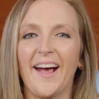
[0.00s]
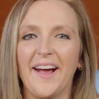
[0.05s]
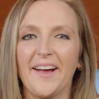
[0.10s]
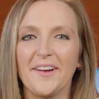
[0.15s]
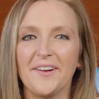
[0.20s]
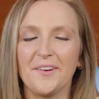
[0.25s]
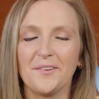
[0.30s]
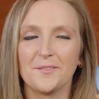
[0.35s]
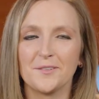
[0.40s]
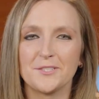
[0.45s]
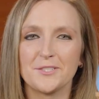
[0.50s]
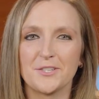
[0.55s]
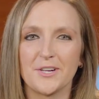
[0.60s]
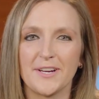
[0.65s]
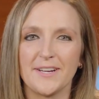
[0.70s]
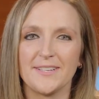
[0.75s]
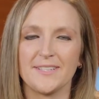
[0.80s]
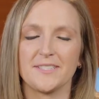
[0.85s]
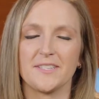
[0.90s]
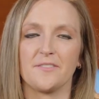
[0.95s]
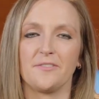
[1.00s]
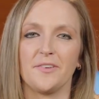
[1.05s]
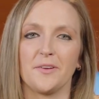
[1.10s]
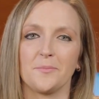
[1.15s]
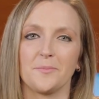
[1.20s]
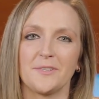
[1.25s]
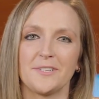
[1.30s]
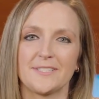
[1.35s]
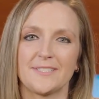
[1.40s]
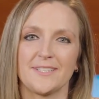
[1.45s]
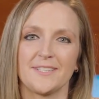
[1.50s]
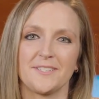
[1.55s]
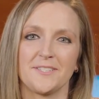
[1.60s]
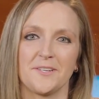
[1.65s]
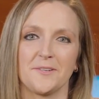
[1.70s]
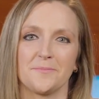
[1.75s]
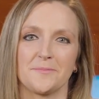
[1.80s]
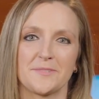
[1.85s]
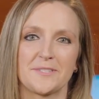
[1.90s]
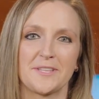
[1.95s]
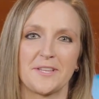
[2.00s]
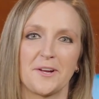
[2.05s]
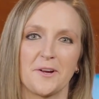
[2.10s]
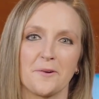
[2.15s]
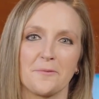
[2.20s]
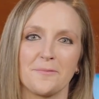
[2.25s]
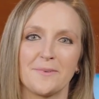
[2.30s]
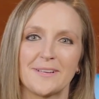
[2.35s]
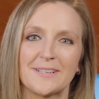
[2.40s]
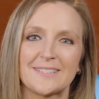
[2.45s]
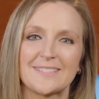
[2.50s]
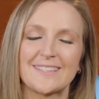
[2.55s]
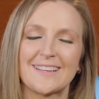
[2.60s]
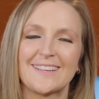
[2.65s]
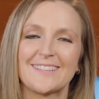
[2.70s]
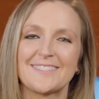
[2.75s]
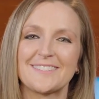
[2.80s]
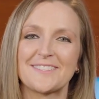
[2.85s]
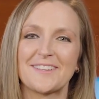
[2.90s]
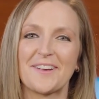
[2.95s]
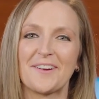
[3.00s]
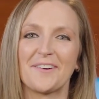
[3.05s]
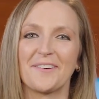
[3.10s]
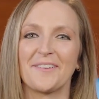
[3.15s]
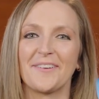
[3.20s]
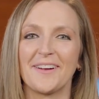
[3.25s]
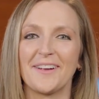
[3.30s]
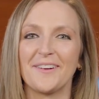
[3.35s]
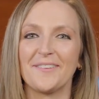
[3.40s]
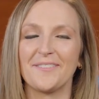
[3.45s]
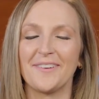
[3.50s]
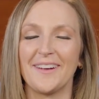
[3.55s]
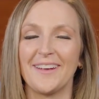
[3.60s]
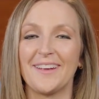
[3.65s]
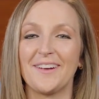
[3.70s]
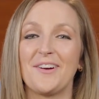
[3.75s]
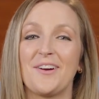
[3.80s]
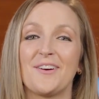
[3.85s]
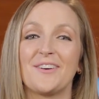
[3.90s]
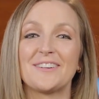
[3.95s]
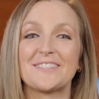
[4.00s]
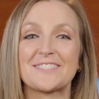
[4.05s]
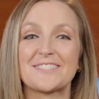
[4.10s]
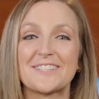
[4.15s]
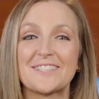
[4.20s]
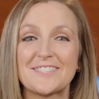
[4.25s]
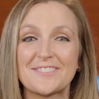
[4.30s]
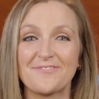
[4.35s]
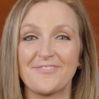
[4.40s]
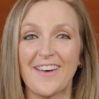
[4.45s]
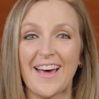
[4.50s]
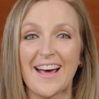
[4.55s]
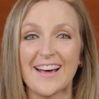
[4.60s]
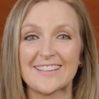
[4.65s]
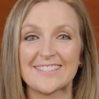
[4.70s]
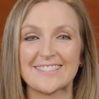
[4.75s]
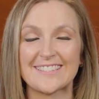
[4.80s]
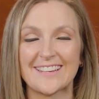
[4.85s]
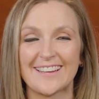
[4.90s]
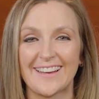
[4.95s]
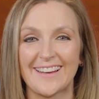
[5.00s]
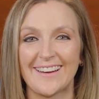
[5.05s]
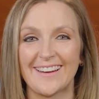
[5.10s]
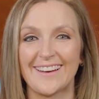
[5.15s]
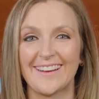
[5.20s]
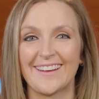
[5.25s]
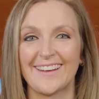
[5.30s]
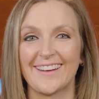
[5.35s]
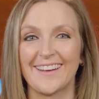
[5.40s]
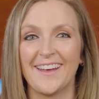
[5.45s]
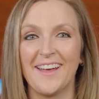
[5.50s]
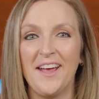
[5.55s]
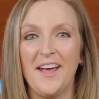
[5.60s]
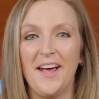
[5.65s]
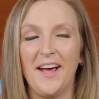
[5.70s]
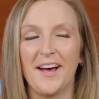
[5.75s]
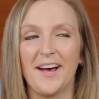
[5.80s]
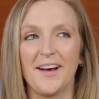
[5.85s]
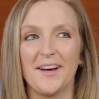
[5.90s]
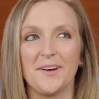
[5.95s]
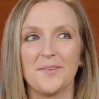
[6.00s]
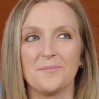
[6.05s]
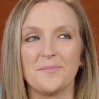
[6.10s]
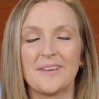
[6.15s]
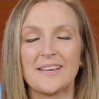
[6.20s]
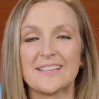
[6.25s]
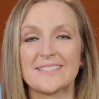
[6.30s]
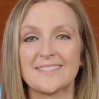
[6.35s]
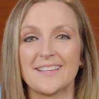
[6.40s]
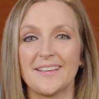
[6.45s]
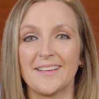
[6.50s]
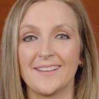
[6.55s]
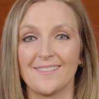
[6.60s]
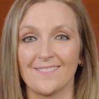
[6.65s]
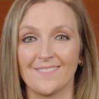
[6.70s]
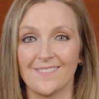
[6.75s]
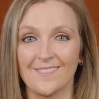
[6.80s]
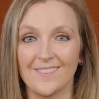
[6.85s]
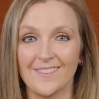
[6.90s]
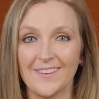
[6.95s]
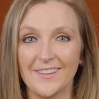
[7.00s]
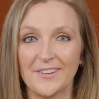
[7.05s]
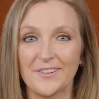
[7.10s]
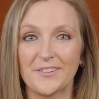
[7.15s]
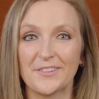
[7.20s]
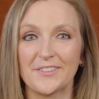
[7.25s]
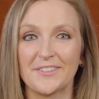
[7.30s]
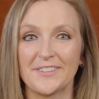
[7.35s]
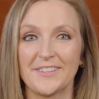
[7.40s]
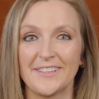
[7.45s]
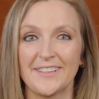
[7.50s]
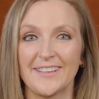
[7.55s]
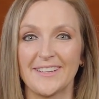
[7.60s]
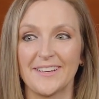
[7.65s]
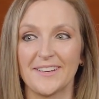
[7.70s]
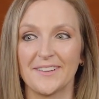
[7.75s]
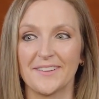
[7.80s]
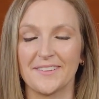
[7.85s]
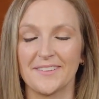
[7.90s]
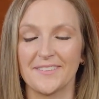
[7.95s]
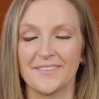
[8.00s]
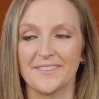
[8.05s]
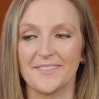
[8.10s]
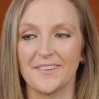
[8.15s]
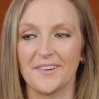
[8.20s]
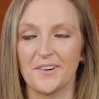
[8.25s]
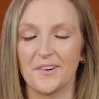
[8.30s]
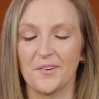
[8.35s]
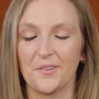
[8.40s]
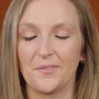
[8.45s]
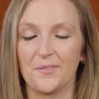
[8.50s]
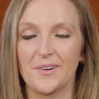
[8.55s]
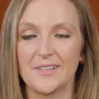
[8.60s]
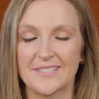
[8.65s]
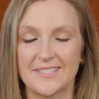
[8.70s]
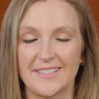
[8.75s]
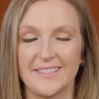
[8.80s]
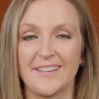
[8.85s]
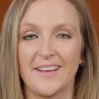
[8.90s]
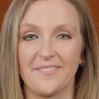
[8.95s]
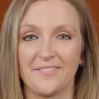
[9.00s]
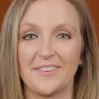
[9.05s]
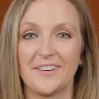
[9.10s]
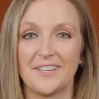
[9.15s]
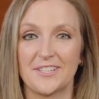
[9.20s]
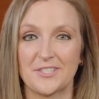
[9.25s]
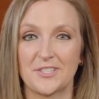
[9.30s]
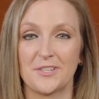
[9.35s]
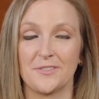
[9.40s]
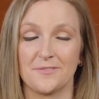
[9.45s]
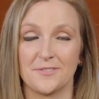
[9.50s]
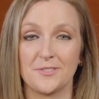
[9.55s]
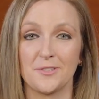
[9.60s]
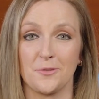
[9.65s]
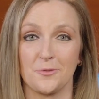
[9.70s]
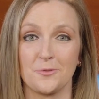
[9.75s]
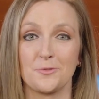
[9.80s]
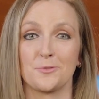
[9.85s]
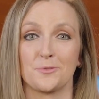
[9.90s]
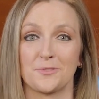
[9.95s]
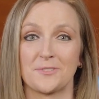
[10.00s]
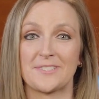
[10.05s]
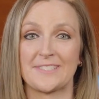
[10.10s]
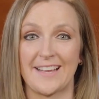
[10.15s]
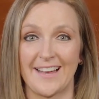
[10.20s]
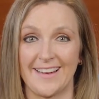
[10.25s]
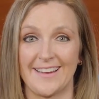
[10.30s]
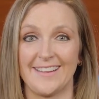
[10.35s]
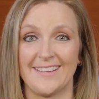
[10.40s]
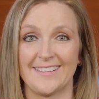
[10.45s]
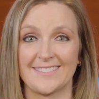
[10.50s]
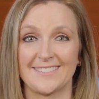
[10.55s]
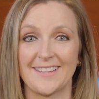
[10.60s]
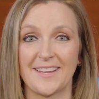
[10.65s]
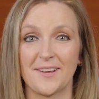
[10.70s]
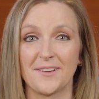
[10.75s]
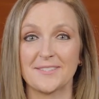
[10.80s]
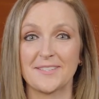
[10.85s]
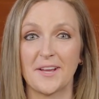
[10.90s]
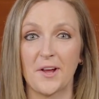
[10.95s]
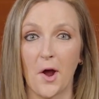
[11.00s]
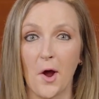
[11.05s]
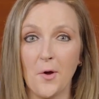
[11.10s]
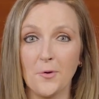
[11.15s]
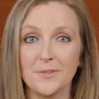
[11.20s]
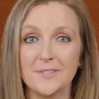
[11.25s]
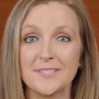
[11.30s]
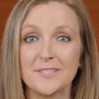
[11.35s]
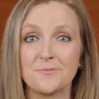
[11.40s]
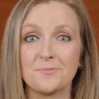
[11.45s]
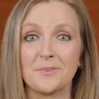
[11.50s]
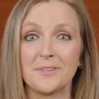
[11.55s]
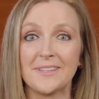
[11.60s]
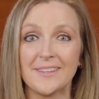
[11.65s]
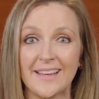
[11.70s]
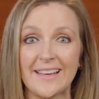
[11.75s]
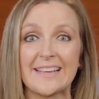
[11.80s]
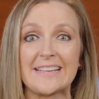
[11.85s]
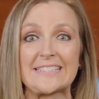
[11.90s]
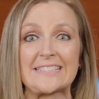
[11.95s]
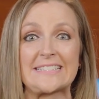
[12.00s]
I was trained as a family systems therapist, and so it was just fascinating because it literally was the definition of social science. Like I was like, oh, this is really like a